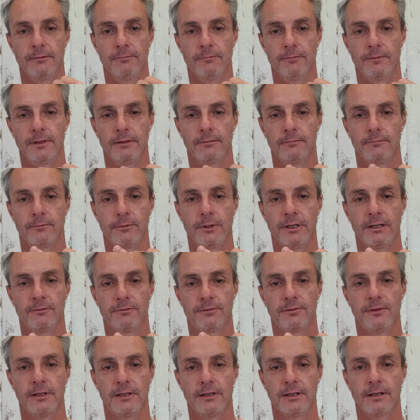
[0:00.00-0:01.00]
your
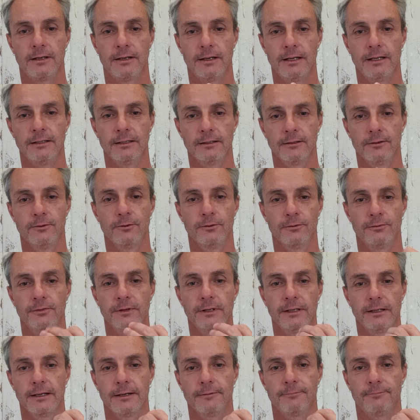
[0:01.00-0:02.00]
ring finger and your little
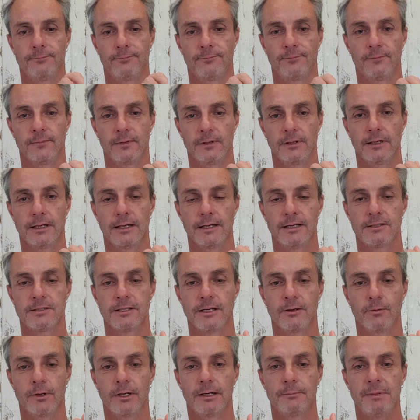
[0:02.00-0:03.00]
finger. Okay,
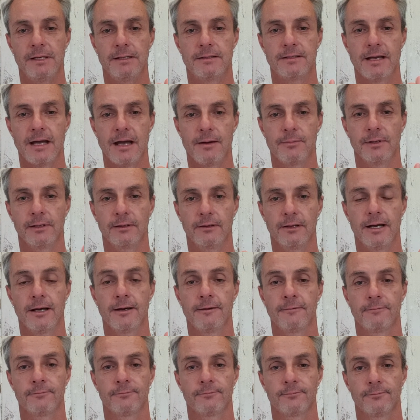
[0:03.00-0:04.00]
so you want to be tapping
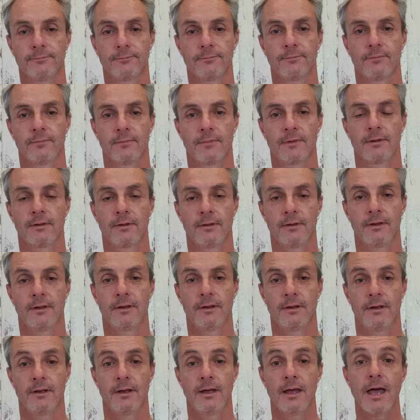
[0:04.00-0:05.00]
that
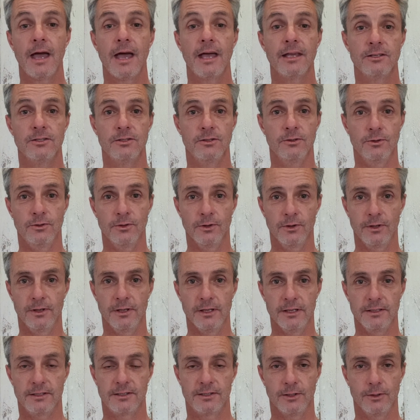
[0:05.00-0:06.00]
as you do
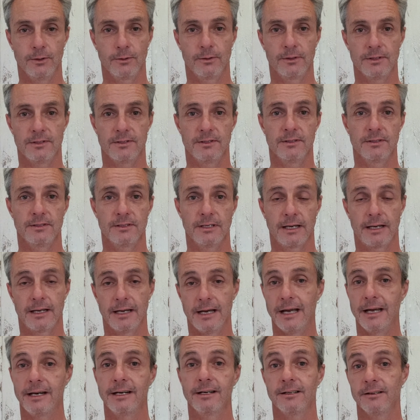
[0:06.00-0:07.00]
these sequences,
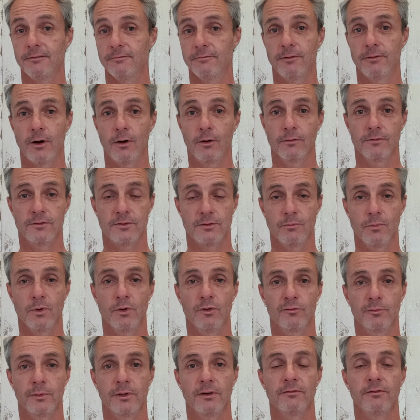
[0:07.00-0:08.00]
okay? And it involves the
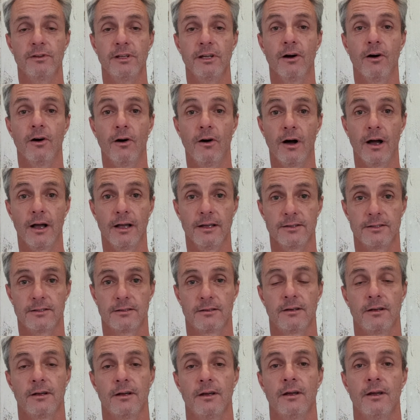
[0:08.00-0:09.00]
movement of the
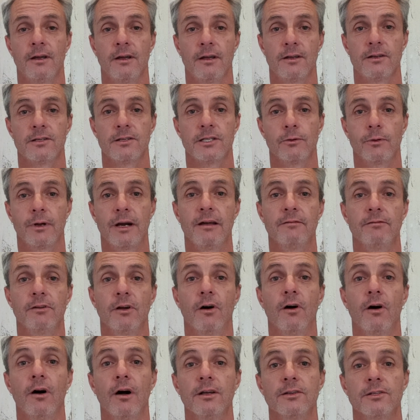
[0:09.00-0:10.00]
eyes. So you want to have
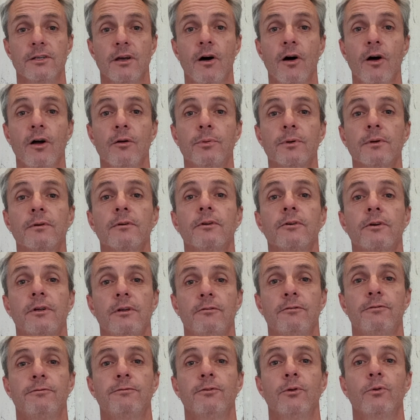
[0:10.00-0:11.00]
your eyes open
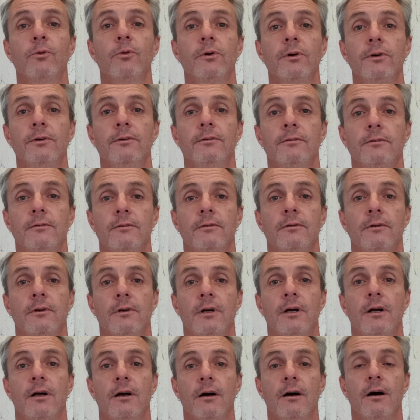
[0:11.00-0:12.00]
looking forward,
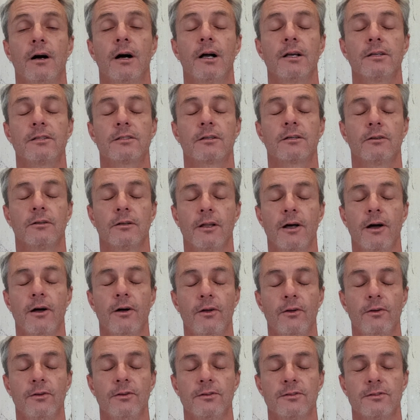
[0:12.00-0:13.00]
eyes
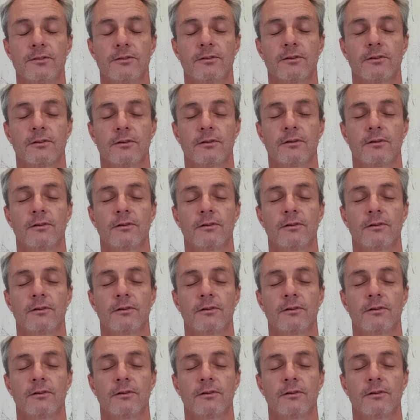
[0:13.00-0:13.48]
closed,